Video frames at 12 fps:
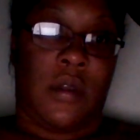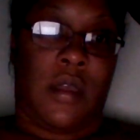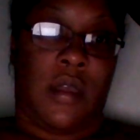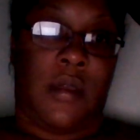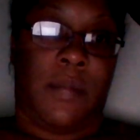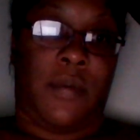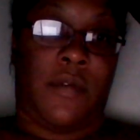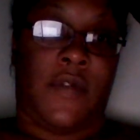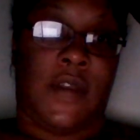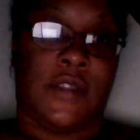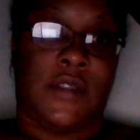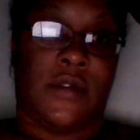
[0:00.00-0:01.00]
a
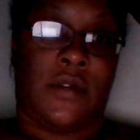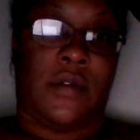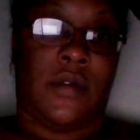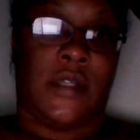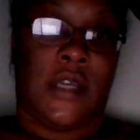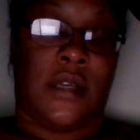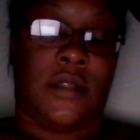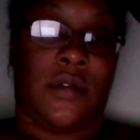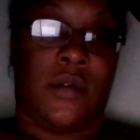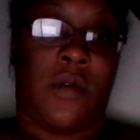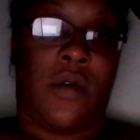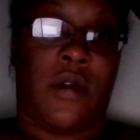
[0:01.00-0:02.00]
professor or doctor
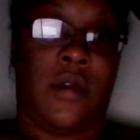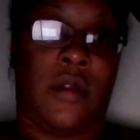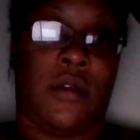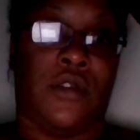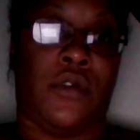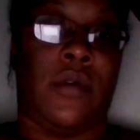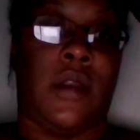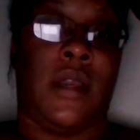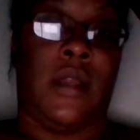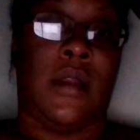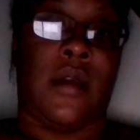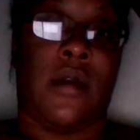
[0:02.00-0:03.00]
on during
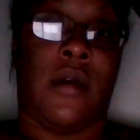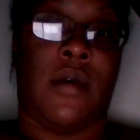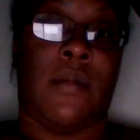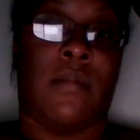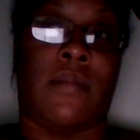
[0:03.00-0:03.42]
um,